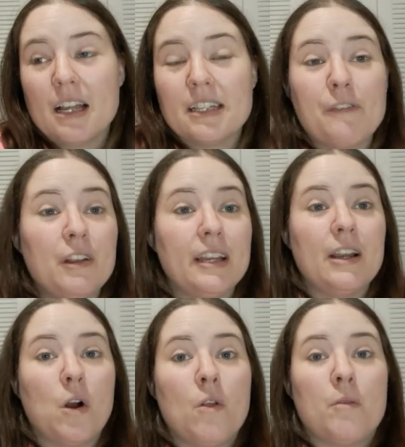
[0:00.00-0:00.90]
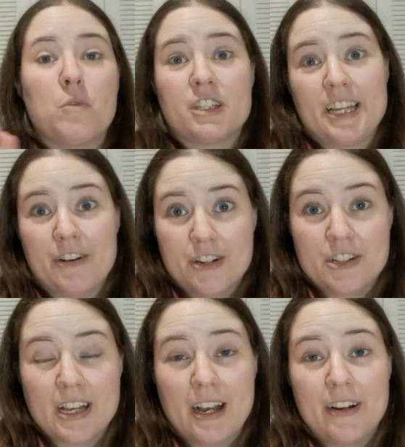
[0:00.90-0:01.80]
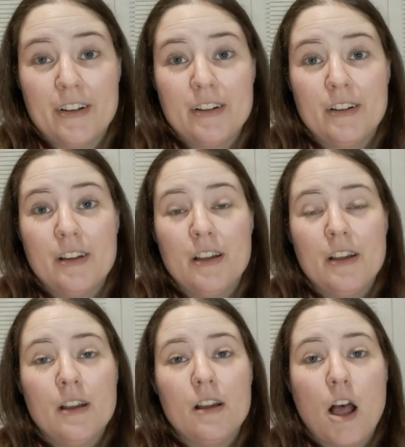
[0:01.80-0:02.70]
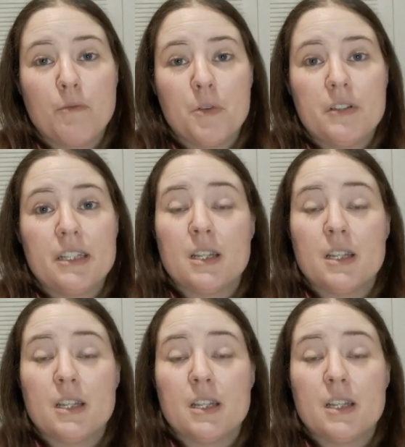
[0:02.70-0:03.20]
definitely on the more scarier side of movies.